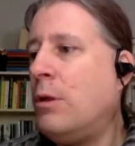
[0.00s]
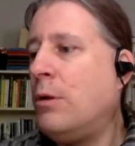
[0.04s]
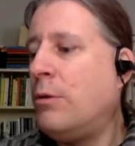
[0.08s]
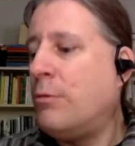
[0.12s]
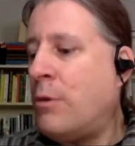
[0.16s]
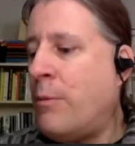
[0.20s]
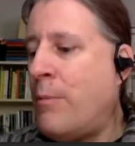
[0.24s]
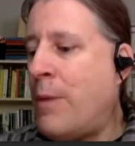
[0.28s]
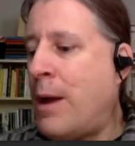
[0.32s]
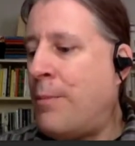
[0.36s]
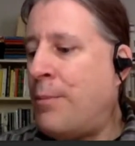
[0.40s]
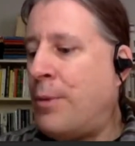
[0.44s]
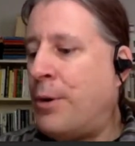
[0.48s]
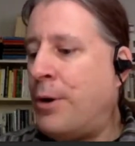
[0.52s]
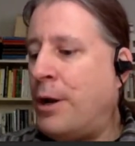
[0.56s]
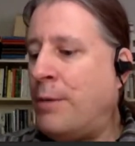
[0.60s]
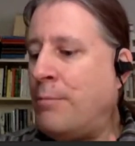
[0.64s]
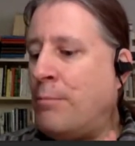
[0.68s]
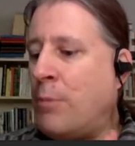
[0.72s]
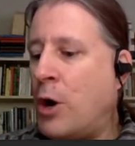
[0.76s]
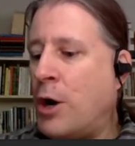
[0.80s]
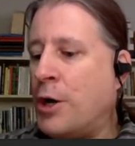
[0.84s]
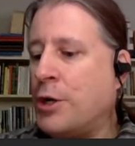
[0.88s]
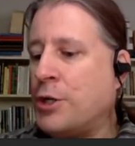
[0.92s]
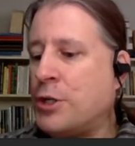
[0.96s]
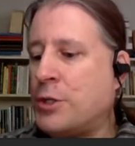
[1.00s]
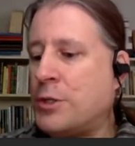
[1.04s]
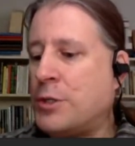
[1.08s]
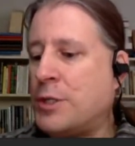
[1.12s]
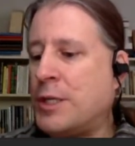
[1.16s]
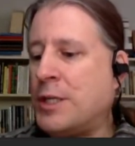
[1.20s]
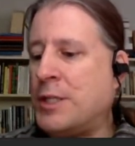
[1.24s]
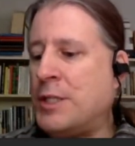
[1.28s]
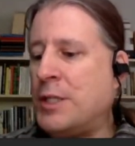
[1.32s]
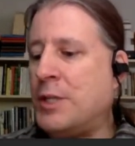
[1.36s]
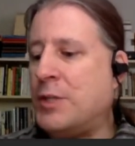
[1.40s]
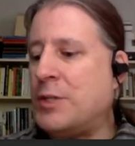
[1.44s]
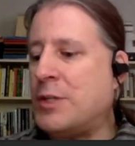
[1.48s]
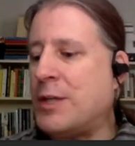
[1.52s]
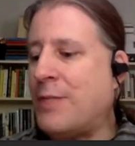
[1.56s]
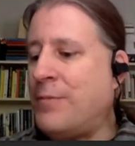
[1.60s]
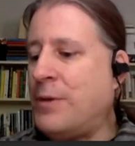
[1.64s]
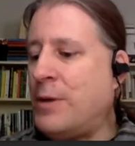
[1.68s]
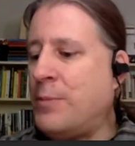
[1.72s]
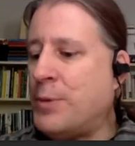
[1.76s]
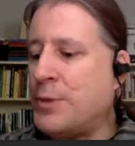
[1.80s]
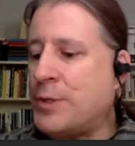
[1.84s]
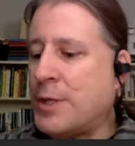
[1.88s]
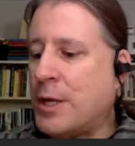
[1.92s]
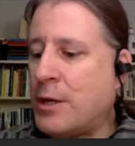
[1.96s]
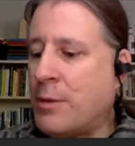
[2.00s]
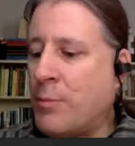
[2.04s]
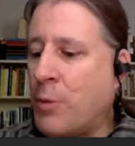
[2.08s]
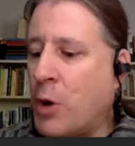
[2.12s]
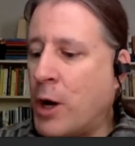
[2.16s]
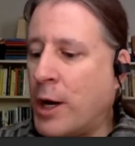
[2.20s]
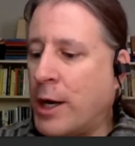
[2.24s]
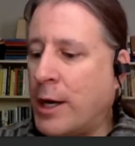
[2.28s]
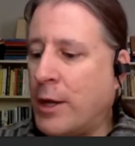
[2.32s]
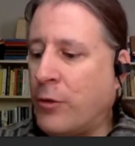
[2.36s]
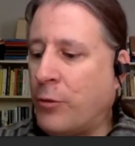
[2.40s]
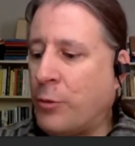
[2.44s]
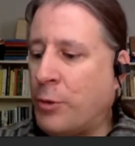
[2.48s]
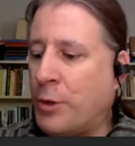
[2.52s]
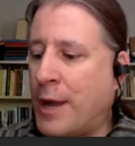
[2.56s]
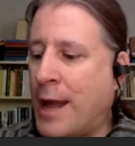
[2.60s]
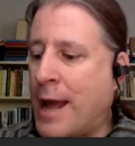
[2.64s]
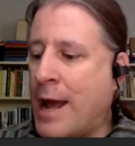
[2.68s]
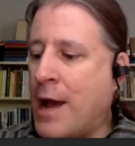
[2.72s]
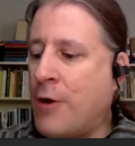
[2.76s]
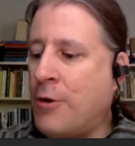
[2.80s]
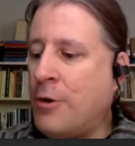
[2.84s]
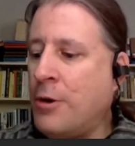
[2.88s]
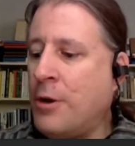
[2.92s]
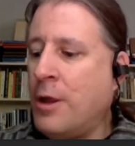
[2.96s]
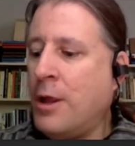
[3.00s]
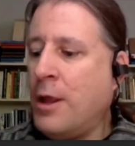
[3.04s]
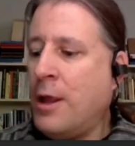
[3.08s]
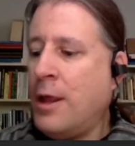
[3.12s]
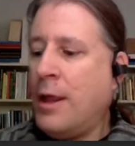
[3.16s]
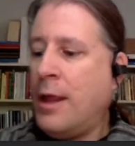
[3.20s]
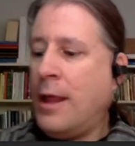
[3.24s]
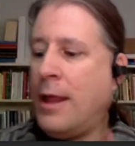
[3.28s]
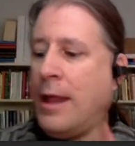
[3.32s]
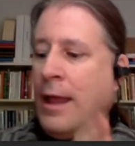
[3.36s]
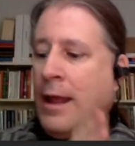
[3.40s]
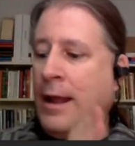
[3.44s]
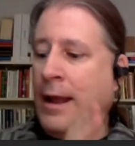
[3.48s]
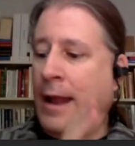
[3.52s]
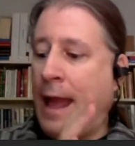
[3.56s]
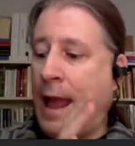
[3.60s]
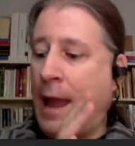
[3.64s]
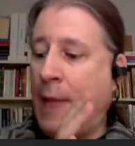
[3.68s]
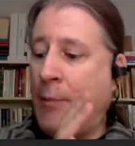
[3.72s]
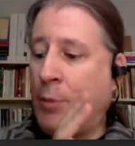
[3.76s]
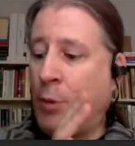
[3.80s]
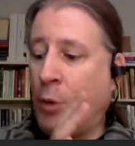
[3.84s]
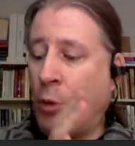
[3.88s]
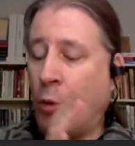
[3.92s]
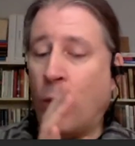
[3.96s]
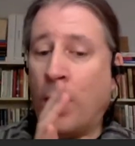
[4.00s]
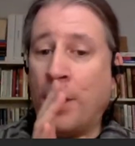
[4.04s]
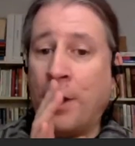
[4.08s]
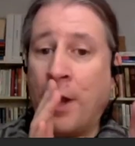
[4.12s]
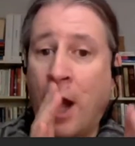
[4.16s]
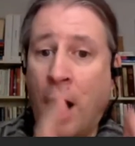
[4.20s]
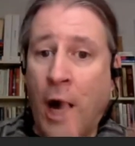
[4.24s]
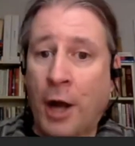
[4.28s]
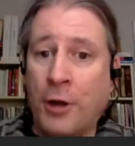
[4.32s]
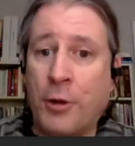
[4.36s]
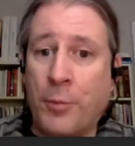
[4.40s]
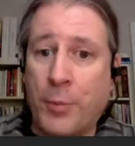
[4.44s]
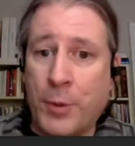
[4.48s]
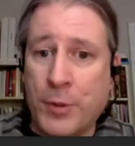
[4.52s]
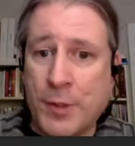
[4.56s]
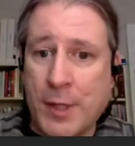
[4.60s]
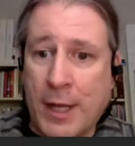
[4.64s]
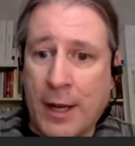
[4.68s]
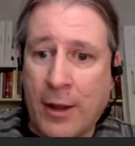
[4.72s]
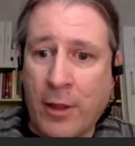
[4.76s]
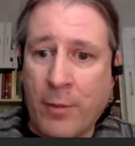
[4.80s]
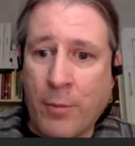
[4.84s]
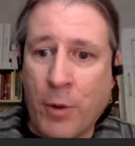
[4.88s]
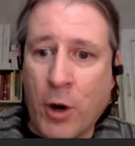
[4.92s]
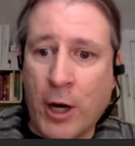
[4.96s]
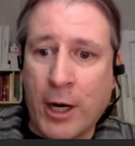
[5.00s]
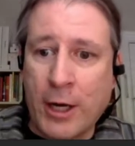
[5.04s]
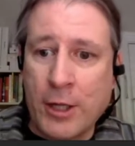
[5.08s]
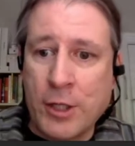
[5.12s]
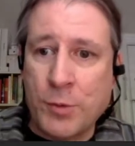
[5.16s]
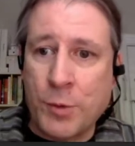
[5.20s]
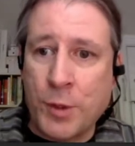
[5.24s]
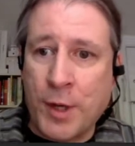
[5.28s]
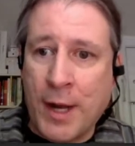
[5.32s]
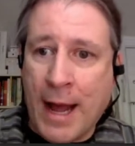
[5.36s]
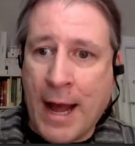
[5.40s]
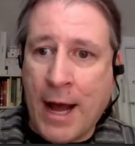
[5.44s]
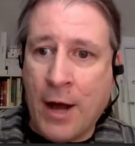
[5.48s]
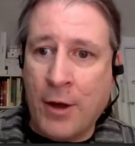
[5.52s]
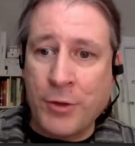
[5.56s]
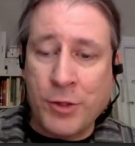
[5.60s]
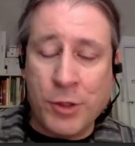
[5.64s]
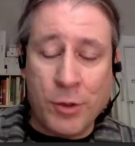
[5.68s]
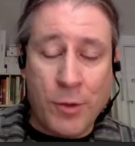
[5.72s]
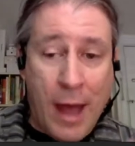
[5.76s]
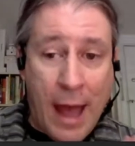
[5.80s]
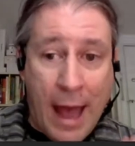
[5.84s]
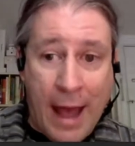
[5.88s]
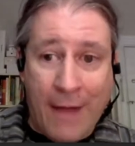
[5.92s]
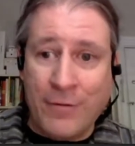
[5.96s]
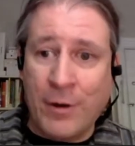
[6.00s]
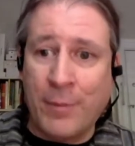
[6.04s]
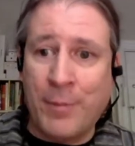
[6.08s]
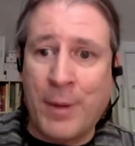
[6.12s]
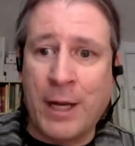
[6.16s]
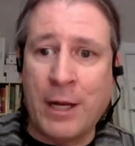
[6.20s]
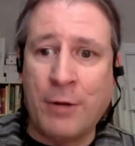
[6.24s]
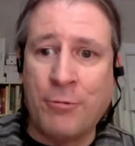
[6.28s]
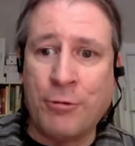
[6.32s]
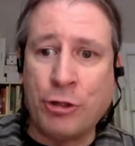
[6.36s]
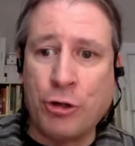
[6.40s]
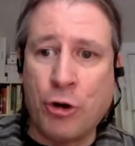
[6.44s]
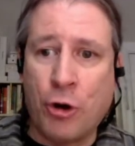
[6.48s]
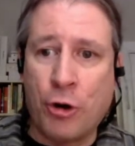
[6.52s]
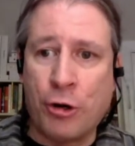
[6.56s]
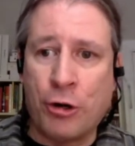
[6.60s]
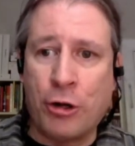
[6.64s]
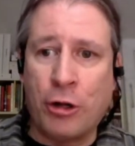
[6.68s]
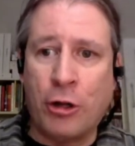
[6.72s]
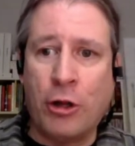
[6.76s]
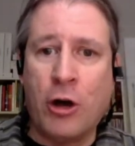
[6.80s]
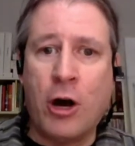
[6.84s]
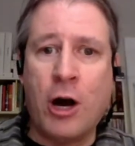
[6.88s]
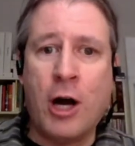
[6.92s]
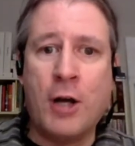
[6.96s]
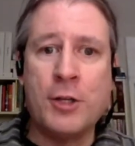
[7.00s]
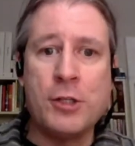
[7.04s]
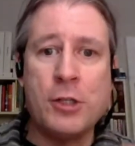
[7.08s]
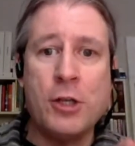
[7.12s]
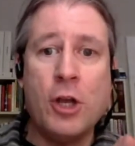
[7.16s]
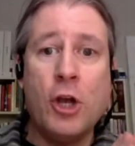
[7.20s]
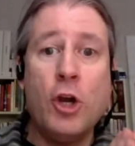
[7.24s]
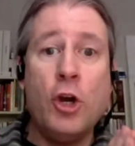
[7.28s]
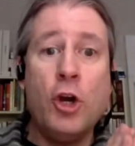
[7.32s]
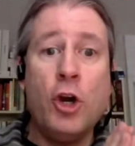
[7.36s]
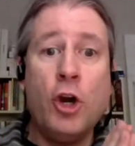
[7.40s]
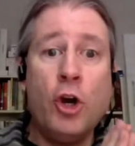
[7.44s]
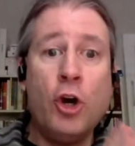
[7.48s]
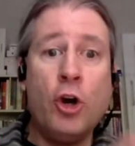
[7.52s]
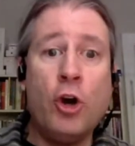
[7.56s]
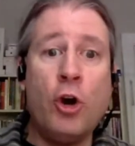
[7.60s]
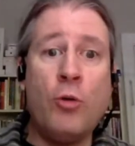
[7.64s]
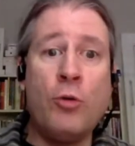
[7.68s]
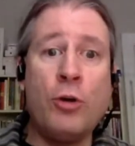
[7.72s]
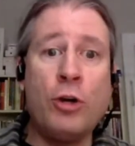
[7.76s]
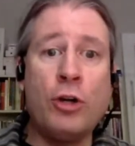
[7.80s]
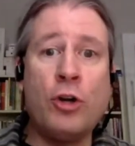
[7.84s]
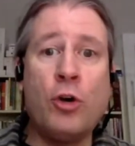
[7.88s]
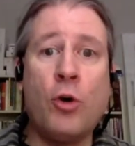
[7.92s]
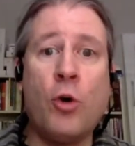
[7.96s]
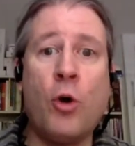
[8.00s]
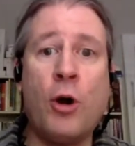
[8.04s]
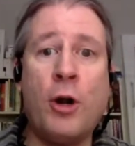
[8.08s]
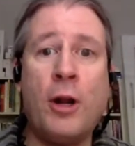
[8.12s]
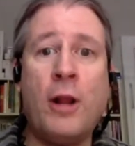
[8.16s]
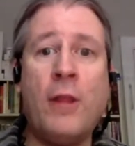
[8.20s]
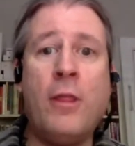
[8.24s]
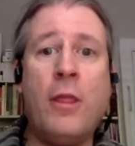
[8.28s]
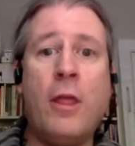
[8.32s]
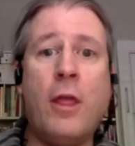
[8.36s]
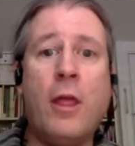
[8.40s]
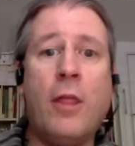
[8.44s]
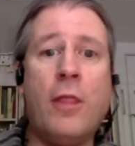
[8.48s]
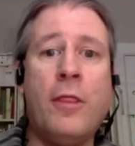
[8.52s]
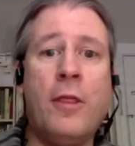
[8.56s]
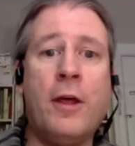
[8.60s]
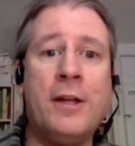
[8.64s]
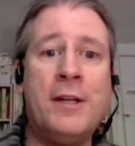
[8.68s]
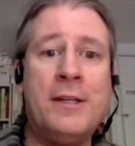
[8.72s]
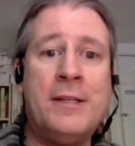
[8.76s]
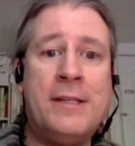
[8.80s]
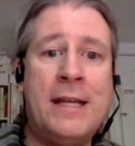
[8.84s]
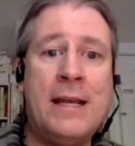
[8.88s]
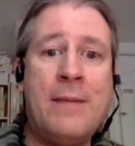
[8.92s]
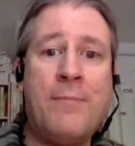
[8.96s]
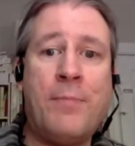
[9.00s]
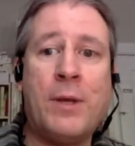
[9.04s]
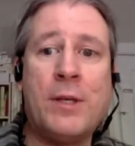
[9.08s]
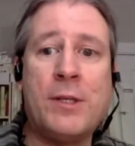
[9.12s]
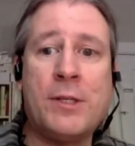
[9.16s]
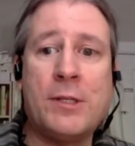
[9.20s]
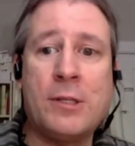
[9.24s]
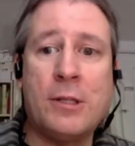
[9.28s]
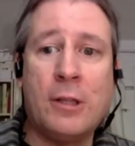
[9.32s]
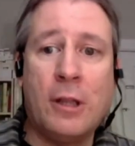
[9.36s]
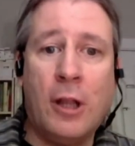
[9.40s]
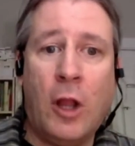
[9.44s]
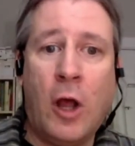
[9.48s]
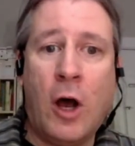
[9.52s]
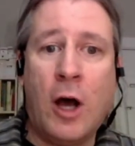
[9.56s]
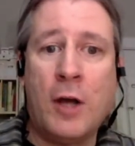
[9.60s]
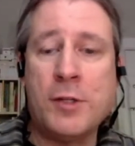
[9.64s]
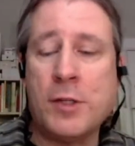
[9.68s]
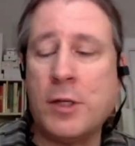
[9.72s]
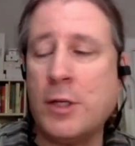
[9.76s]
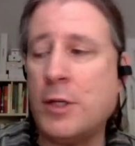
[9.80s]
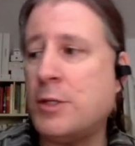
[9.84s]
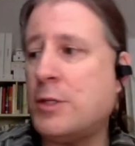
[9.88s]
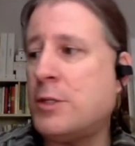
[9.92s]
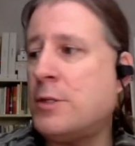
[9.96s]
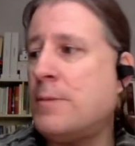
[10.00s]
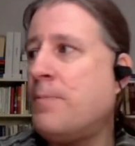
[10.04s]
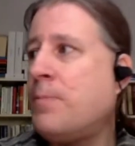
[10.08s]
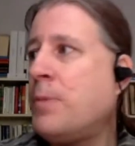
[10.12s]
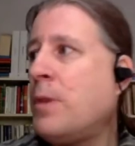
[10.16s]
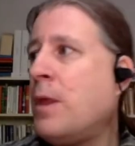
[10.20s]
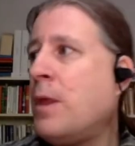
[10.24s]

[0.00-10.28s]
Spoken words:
Remember, in March, 60-70% of markets were down. In April, 100% of the markets were down. So everybody recorded a loss. Who recorded the deepest losses?